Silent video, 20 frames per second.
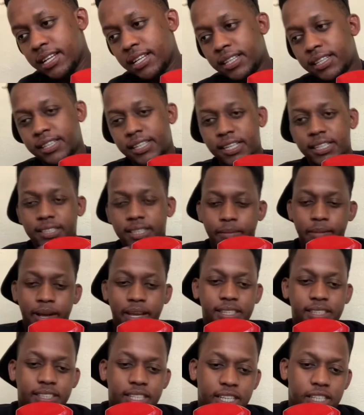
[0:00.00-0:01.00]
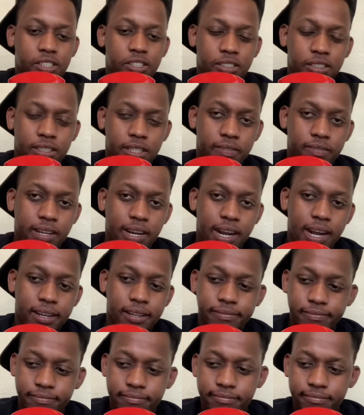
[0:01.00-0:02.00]
these are my essential stuff that
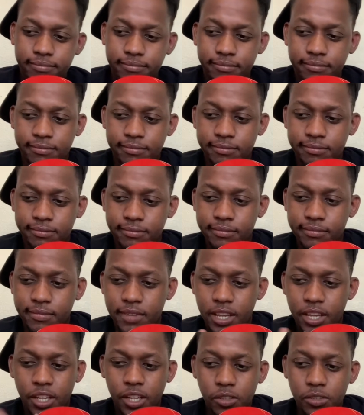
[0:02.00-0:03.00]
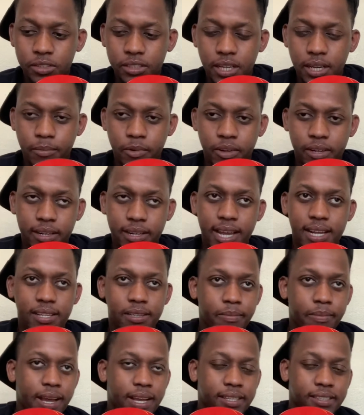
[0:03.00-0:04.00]
I use them on a daily
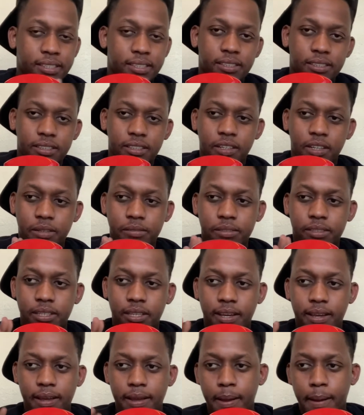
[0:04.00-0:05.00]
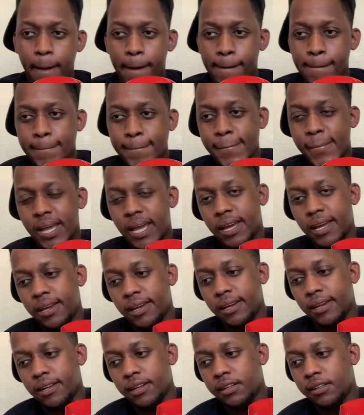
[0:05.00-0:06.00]
basis, you know what I'm saying?
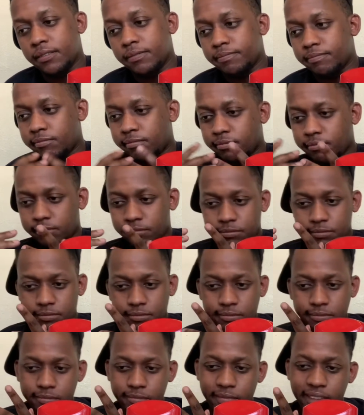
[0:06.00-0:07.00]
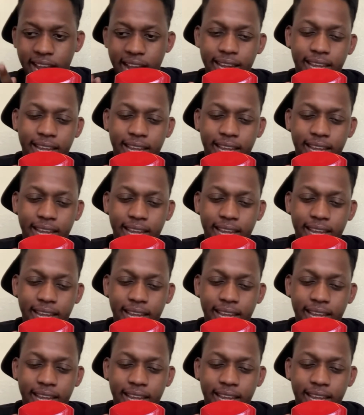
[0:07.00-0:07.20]
And I